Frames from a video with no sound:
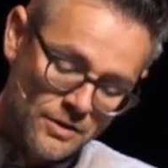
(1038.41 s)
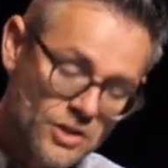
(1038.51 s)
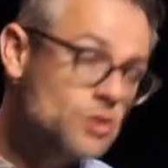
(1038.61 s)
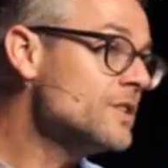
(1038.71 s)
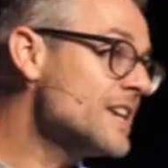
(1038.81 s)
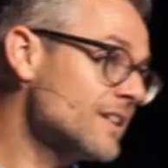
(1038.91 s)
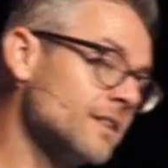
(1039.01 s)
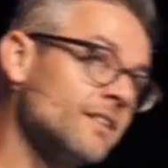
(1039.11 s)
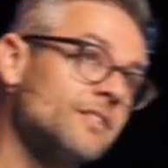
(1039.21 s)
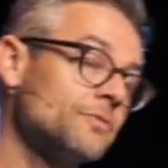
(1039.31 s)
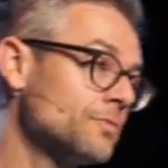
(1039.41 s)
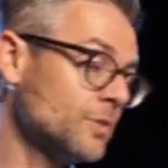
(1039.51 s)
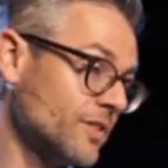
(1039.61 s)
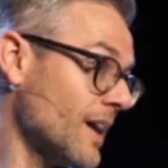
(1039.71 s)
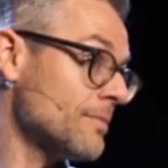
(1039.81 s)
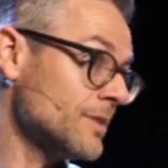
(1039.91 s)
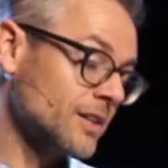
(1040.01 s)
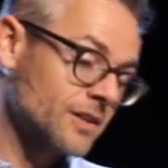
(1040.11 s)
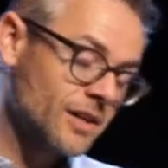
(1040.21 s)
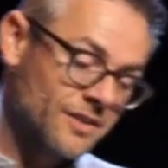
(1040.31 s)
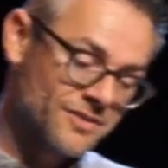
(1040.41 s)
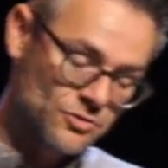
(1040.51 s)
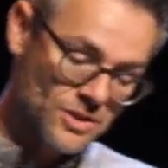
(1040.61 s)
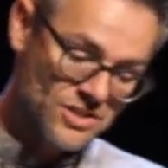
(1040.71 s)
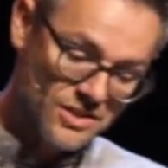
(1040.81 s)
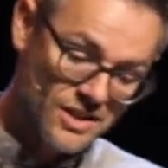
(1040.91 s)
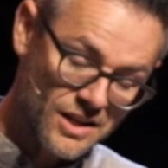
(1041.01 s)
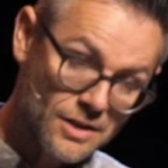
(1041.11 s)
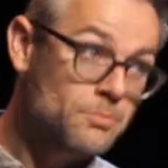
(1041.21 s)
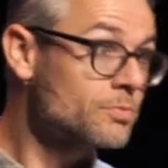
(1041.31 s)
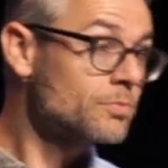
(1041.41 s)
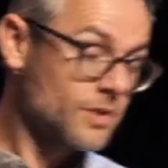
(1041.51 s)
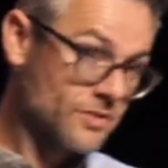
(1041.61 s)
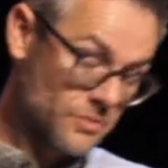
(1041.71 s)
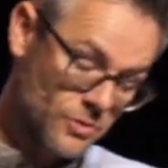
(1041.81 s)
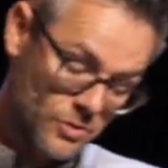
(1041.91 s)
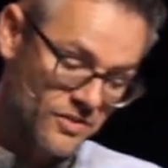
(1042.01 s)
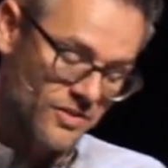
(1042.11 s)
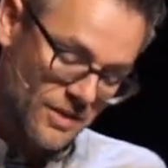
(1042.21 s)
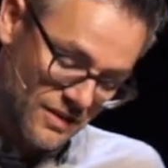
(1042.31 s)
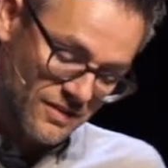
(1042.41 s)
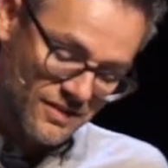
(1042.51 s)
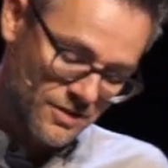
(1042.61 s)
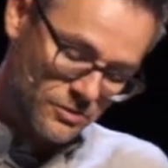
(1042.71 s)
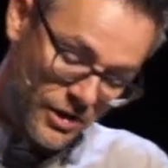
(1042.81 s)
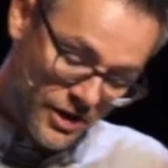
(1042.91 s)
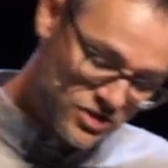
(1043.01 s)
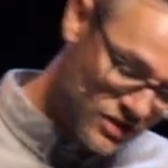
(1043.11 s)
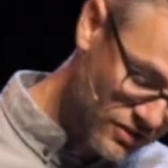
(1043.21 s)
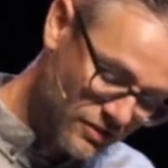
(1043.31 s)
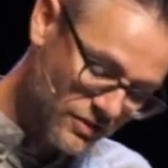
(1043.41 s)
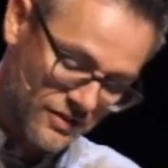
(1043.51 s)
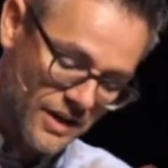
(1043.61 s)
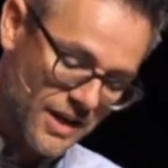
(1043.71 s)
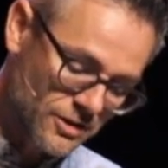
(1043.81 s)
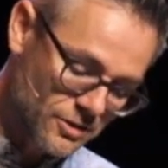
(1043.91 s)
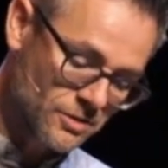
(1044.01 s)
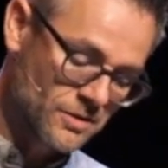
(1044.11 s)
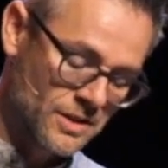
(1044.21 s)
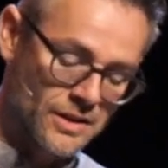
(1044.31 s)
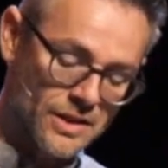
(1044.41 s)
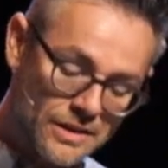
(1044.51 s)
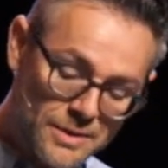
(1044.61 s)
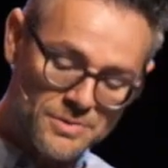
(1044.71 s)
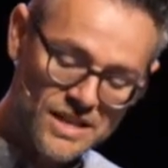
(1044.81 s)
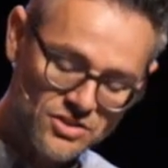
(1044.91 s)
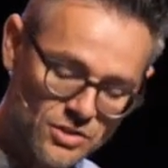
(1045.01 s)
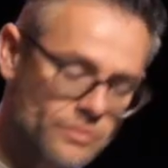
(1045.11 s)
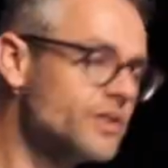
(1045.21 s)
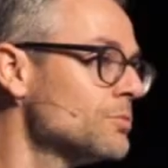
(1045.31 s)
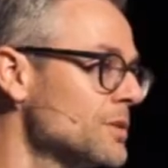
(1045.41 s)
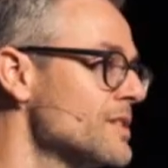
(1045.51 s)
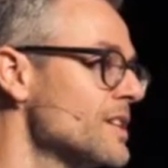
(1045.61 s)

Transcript: the uniqueness of what's happening in a concentration camp is, of course, that this is the largest scale elimination of human